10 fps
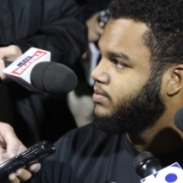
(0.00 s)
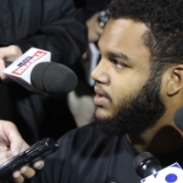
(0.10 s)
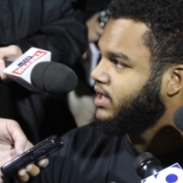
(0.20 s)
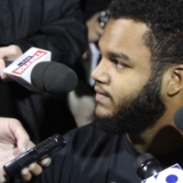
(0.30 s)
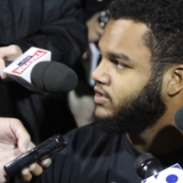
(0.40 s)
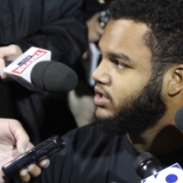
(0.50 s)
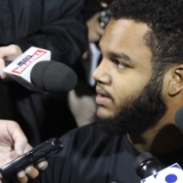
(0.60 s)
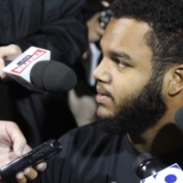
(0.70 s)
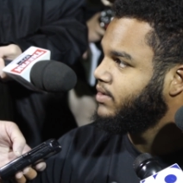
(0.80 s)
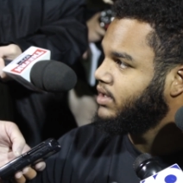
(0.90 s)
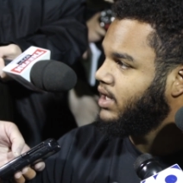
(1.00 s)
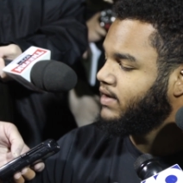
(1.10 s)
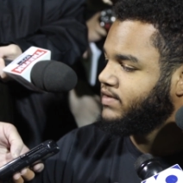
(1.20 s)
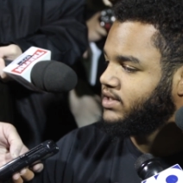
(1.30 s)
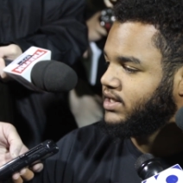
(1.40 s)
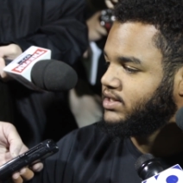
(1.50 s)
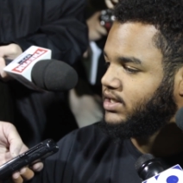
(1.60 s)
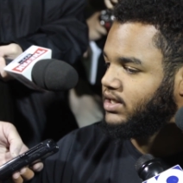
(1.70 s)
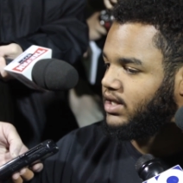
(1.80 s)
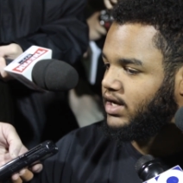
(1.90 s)
you play, if you're trying to play with a lot of
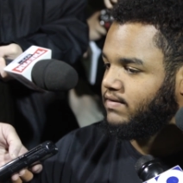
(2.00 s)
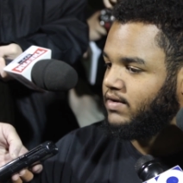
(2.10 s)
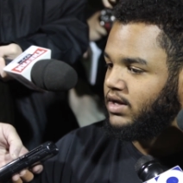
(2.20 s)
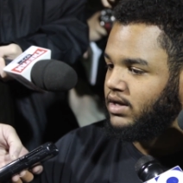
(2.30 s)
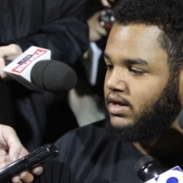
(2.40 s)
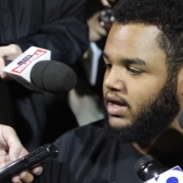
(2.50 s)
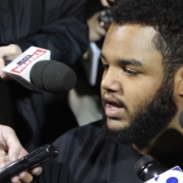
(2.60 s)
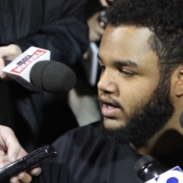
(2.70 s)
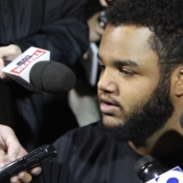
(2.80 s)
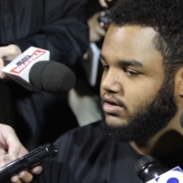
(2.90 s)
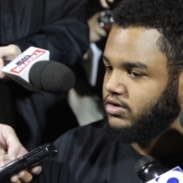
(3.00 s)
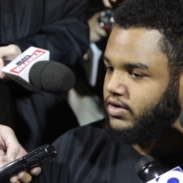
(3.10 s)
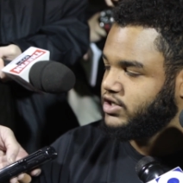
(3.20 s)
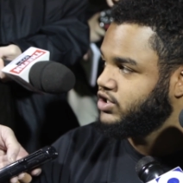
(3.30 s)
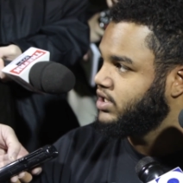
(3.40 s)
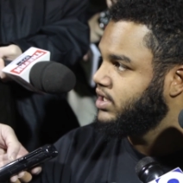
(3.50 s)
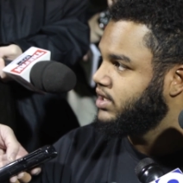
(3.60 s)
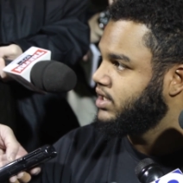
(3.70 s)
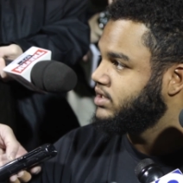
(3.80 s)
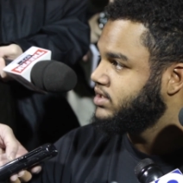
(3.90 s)
intensity, a lot of anger, aggression,
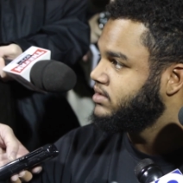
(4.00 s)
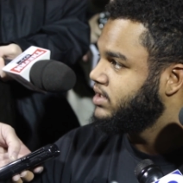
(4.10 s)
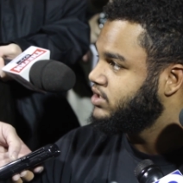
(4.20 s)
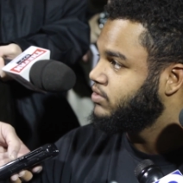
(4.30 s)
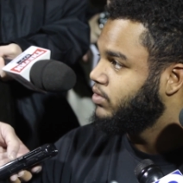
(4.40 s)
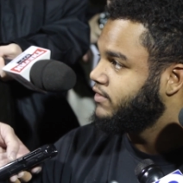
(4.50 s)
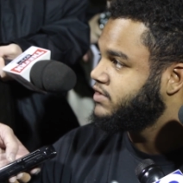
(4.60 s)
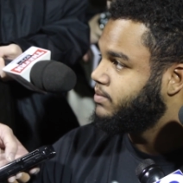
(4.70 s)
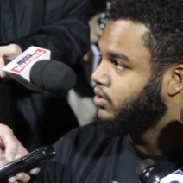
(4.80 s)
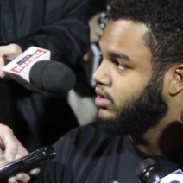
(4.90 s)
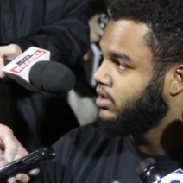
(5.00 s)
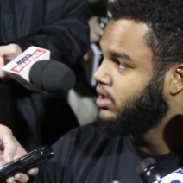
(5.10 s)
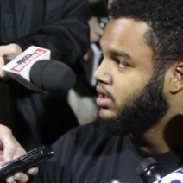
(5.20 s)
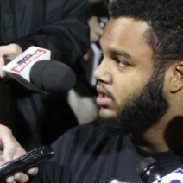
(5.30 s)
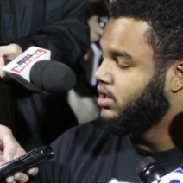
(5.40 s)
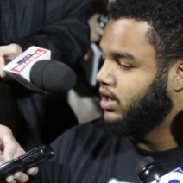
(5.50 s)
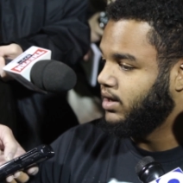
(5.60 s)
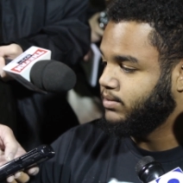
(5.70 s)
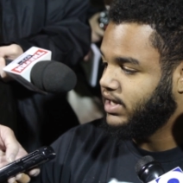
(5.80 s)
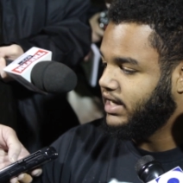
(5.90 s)
anything, it's a rough sport.
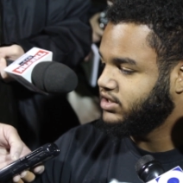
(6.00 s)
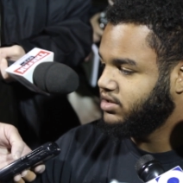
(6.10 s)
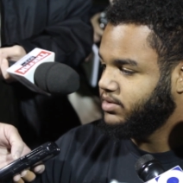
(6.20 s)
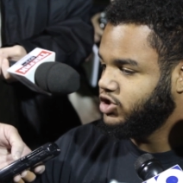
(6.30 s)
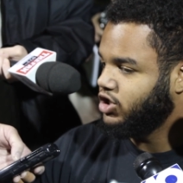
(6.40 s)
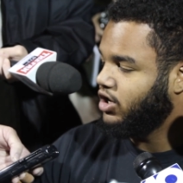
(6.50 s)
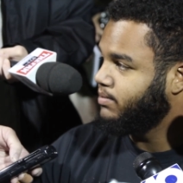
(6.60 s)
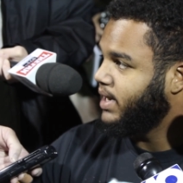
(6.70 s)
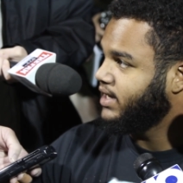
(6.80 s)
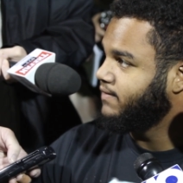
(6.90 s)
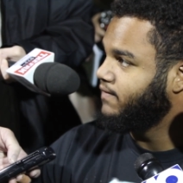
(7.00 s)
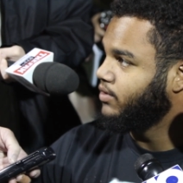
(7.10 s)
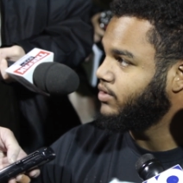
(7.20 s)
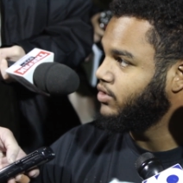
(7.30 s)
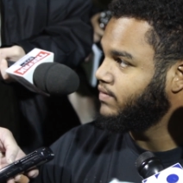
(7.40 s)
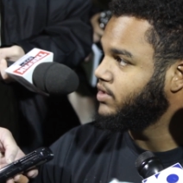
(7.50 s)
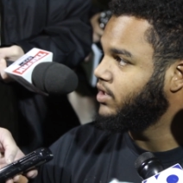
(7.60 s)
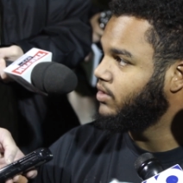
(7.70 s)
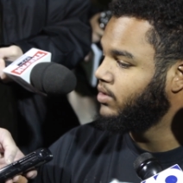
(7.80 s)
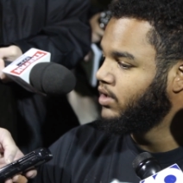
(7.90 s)
Guys are going to be jawing back and forth. You have to
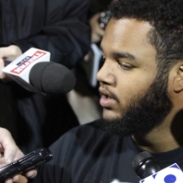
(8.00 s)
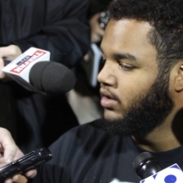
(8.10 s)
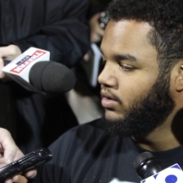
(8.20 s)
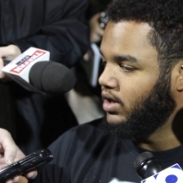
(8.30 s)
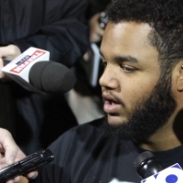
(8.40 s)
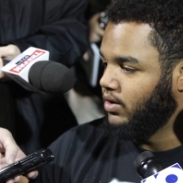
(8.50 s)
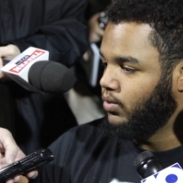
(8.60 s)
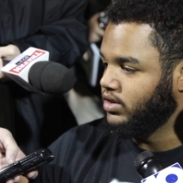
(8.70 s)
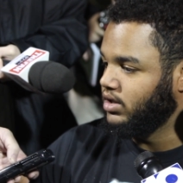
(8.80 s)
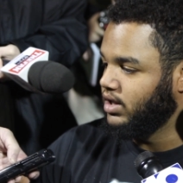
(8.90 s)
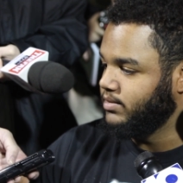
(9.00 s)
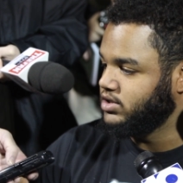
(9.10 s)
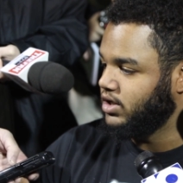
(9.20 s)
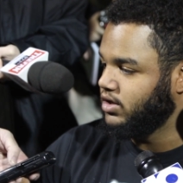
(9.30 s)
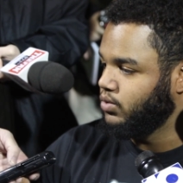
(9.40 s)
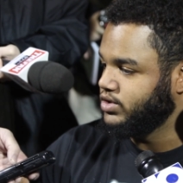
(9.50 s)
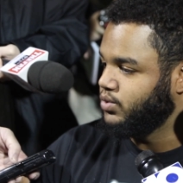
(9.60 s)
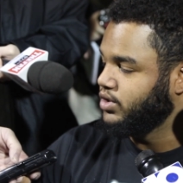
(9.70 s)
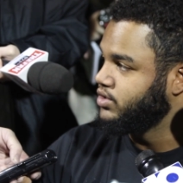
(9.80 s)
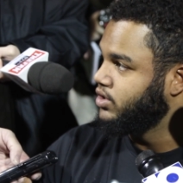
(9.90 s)
know what the limits are and what's
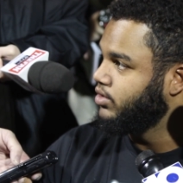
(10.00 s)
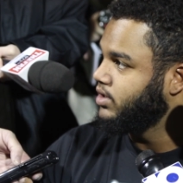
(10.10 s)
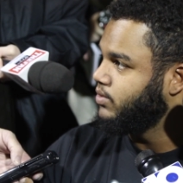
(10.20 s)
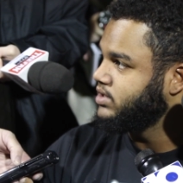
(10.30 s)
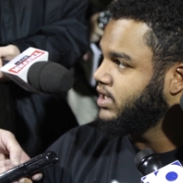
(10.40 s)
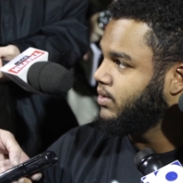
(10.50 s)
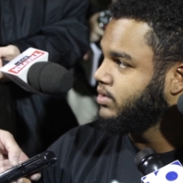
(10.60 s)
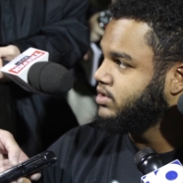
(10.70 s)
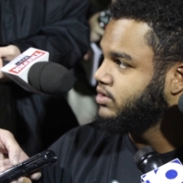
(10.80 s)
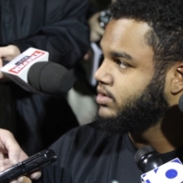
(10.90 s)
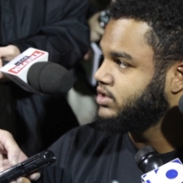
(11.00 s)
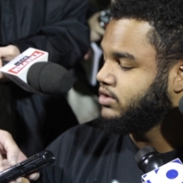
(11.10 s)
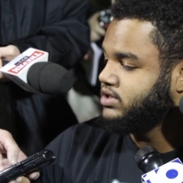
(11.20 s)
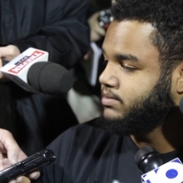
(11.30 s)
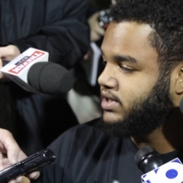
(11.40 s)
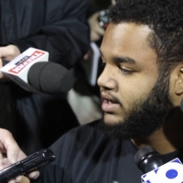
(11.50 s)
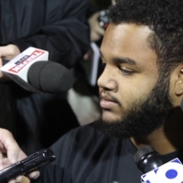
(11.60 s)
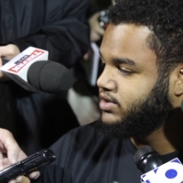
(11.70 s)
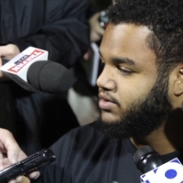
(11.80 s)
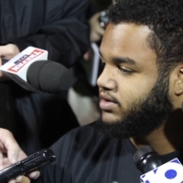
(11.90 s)
worth doing and what's not worth doing. So
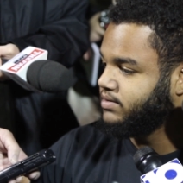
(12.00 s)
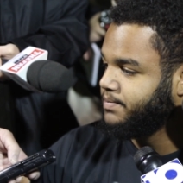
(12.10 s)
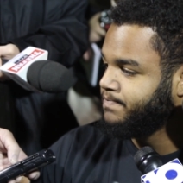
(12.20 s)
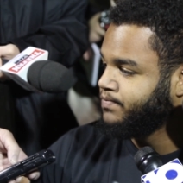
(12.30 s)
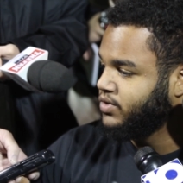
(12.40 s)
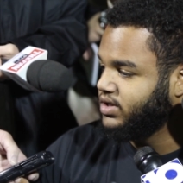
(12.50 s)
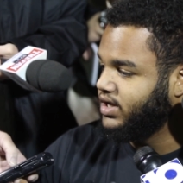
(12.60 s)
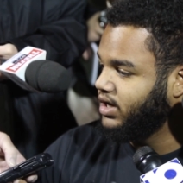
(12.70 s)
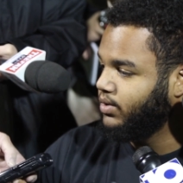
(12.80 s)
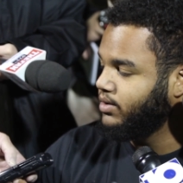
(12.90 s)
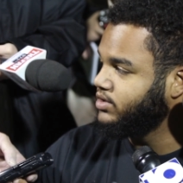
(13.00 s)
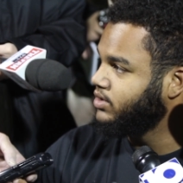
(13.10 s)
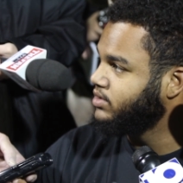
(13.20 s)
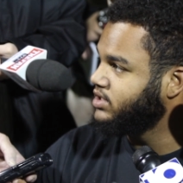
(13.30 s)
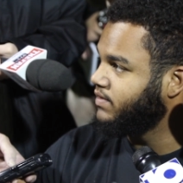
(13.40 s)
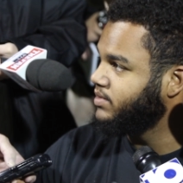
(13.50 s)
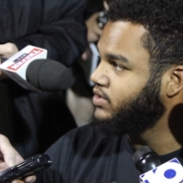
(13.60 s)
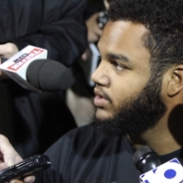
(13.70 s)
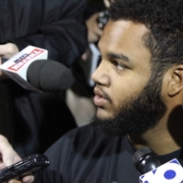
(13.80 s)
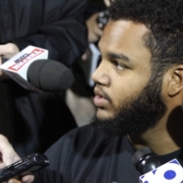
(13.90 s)
sometimes you can get away with doing stuff
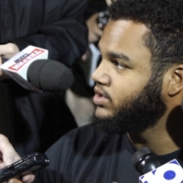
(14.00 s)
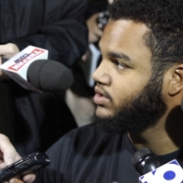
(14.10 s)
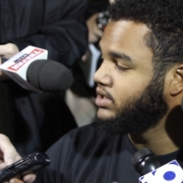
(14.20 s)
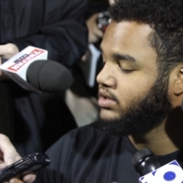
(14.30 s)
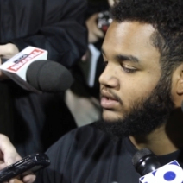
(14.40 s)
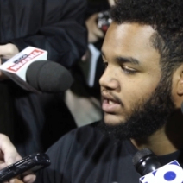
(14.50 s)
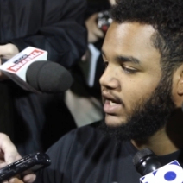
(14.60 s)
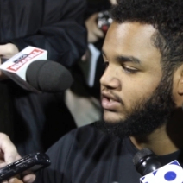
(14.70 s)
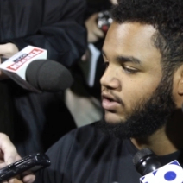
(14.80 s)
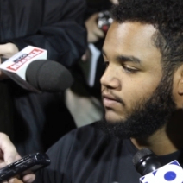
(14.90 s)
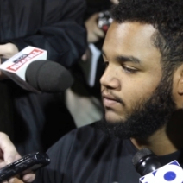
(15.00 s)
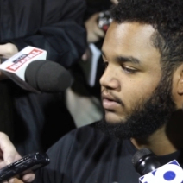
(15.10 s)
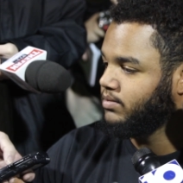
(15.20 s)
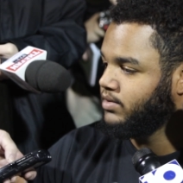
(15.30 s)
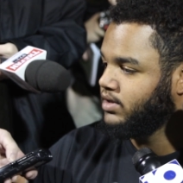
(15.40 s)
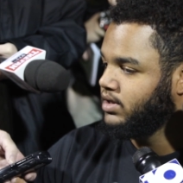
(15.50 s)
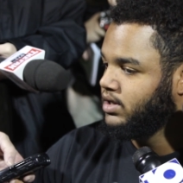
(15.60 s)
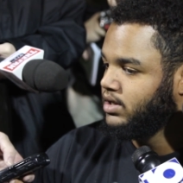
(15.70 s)
between the whistles and guys go for it, but